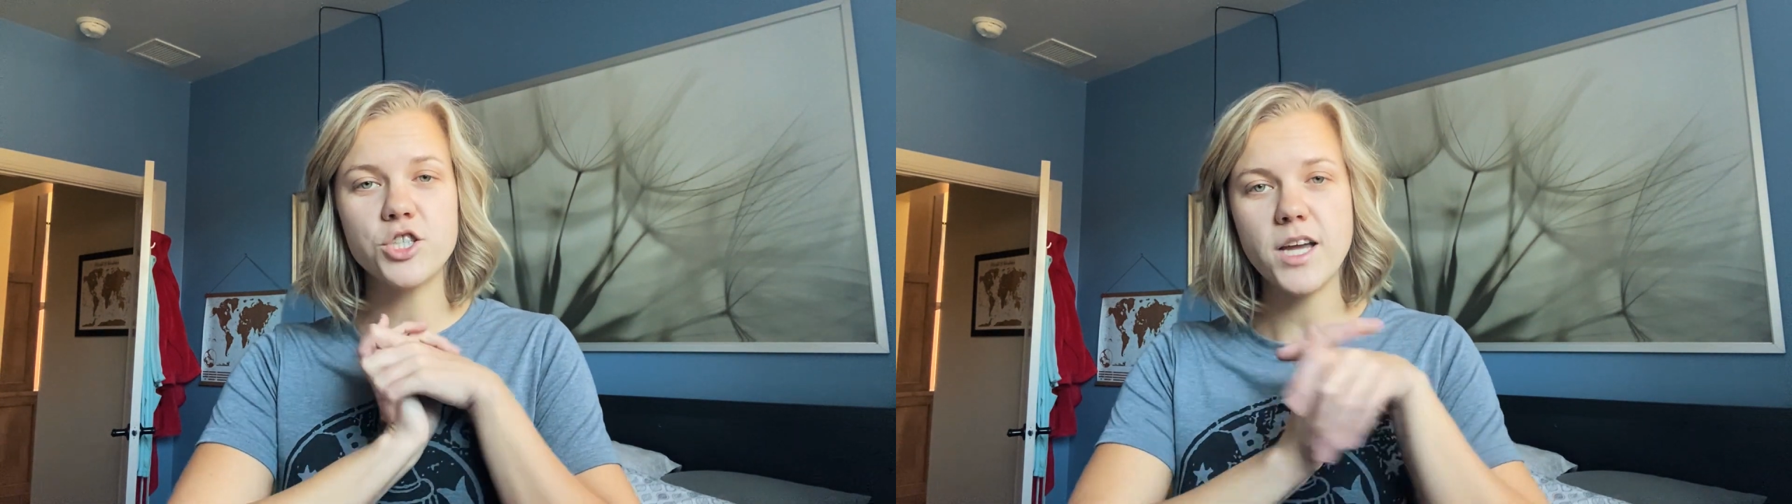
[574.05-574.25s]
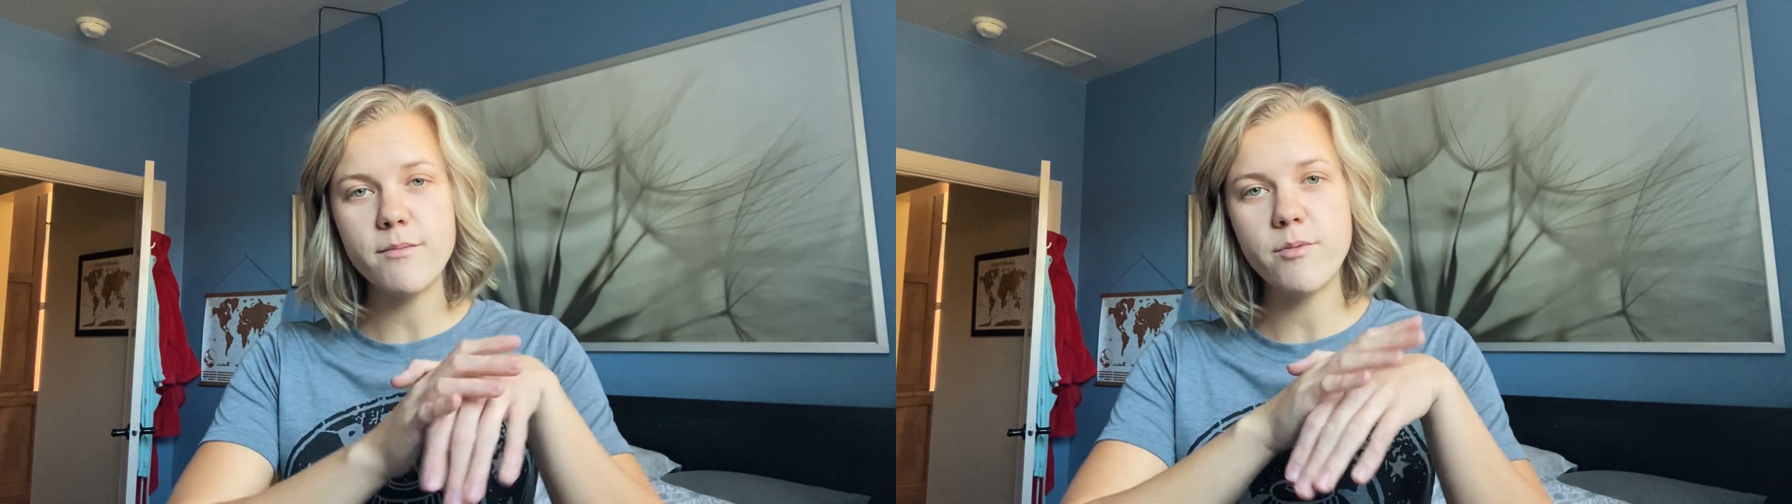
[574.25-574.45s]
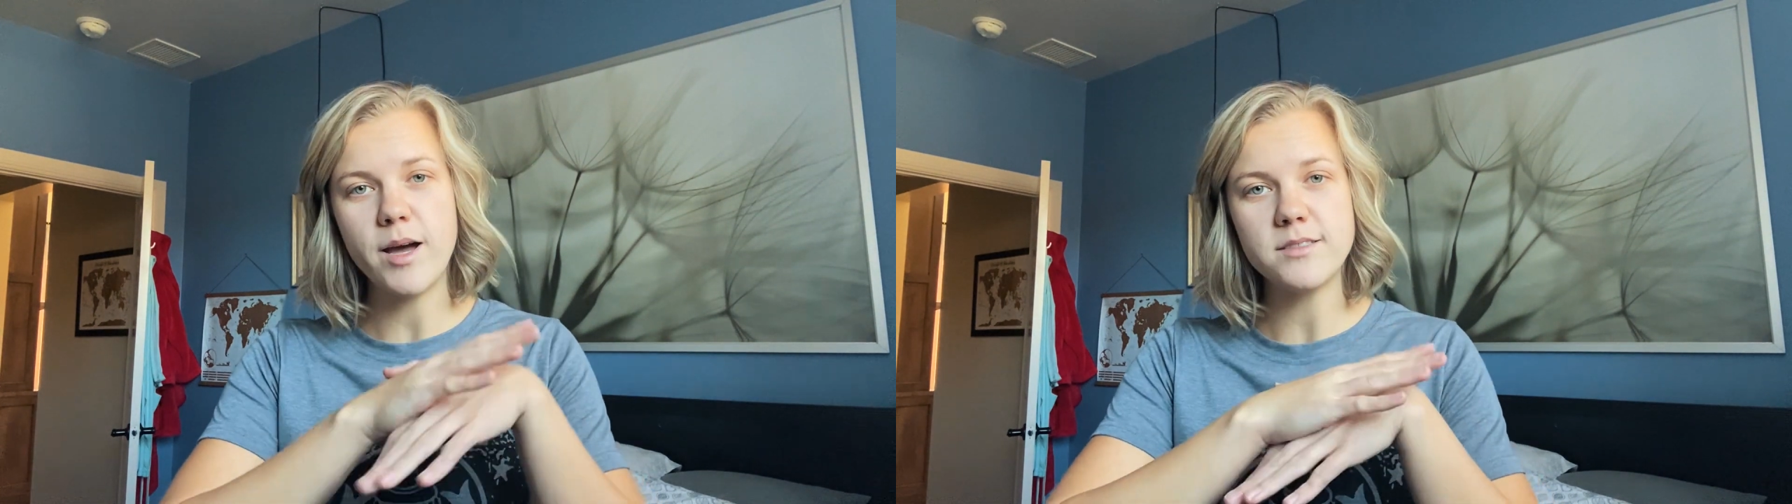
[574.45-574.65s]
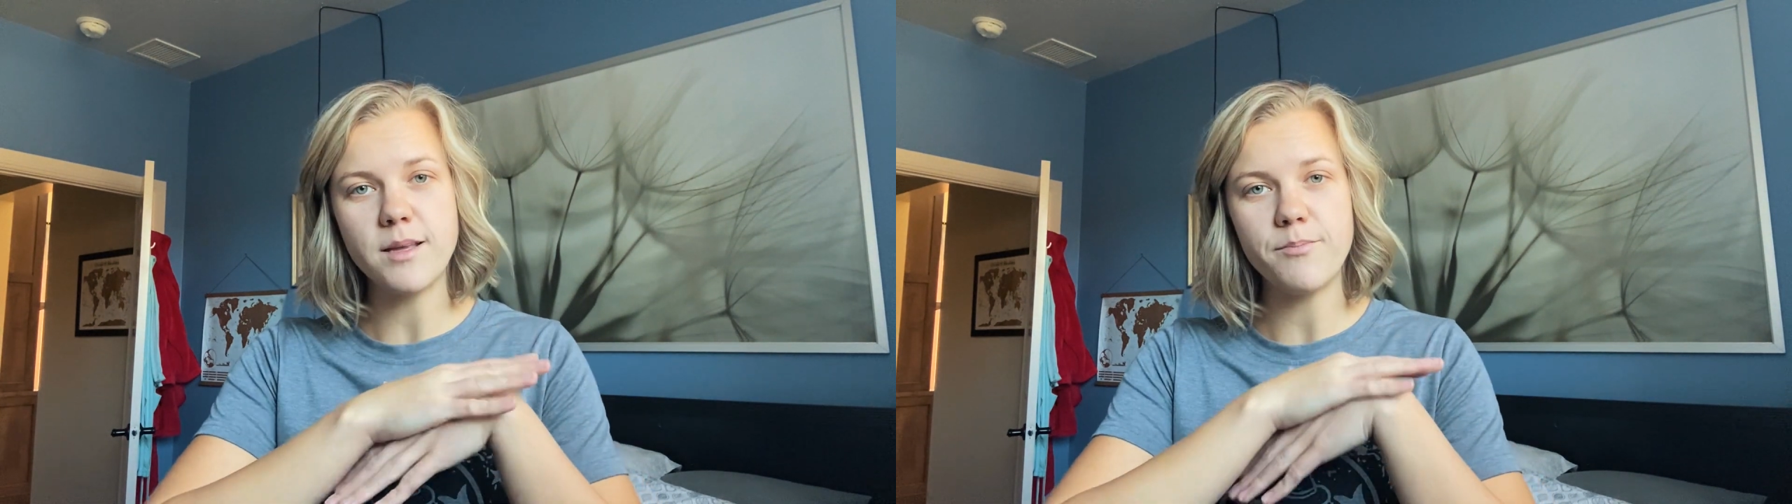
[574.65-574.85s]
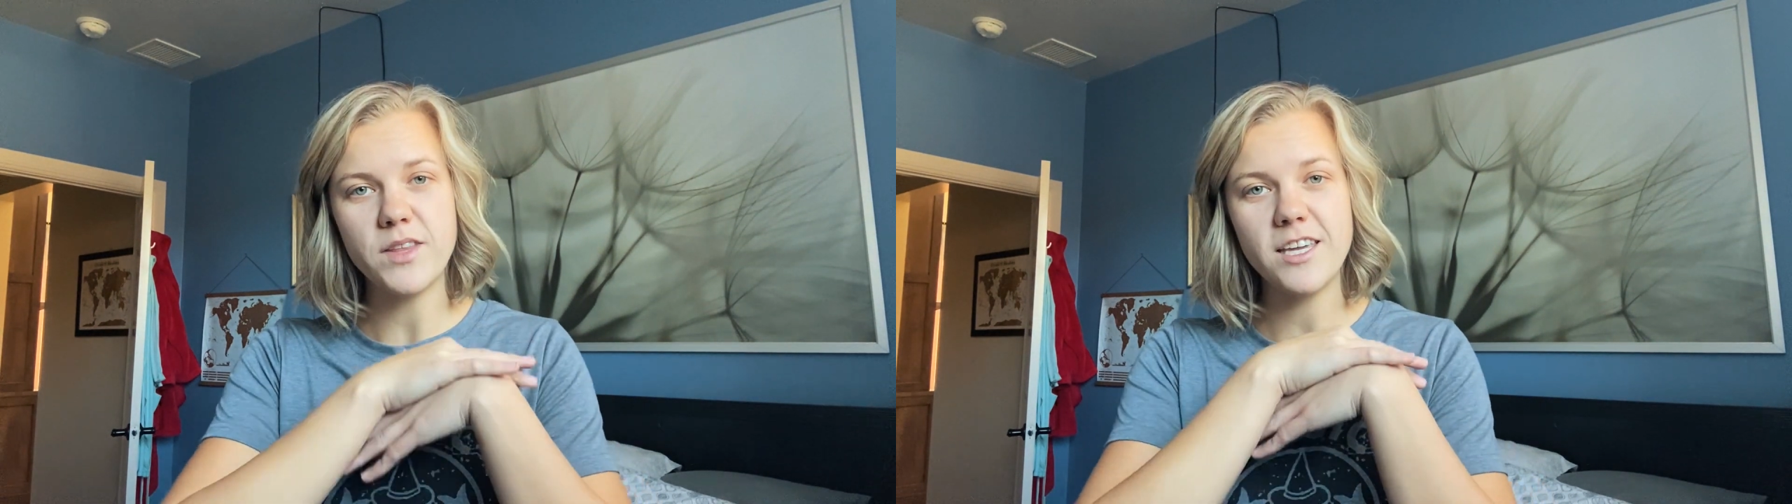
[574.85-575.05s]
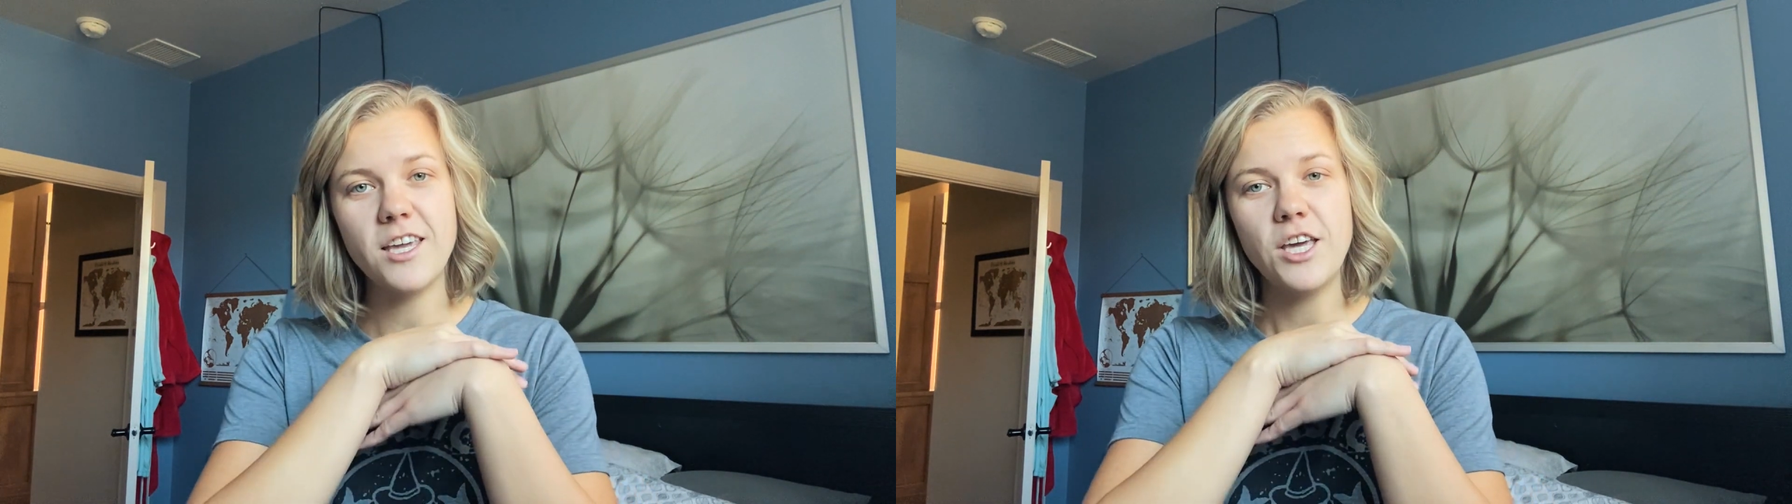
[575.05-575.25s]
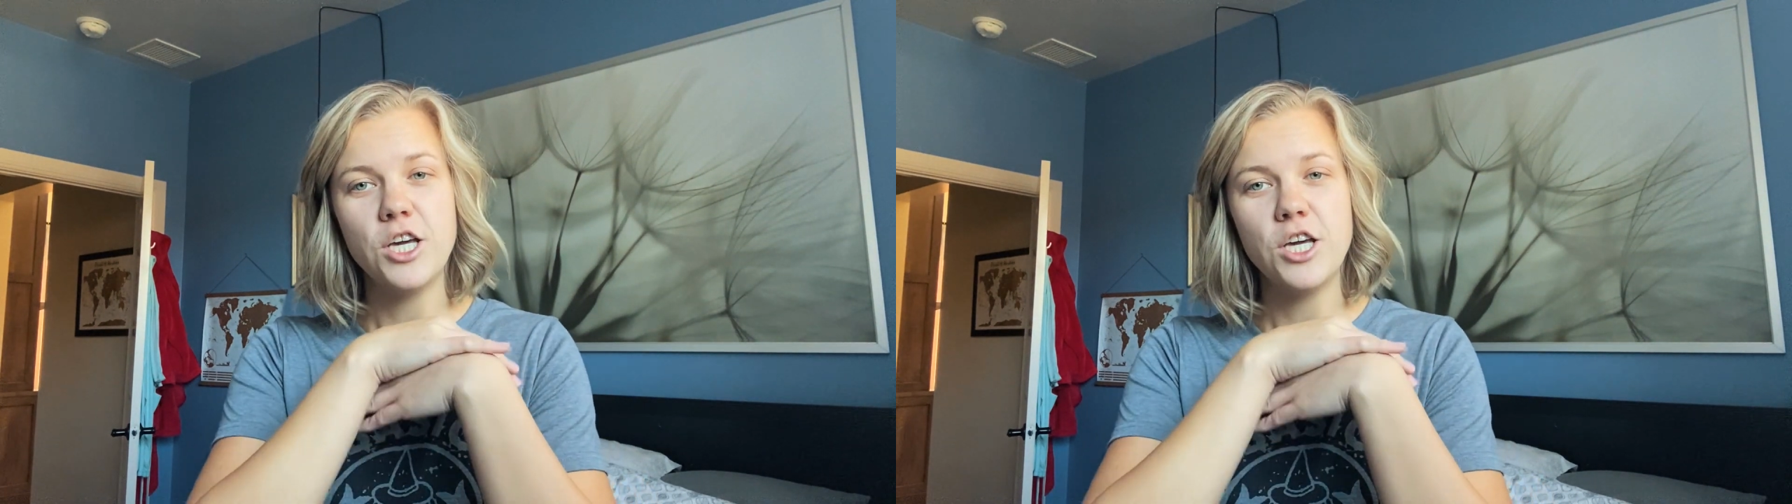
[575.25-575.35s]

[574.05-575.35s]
ashamed about something,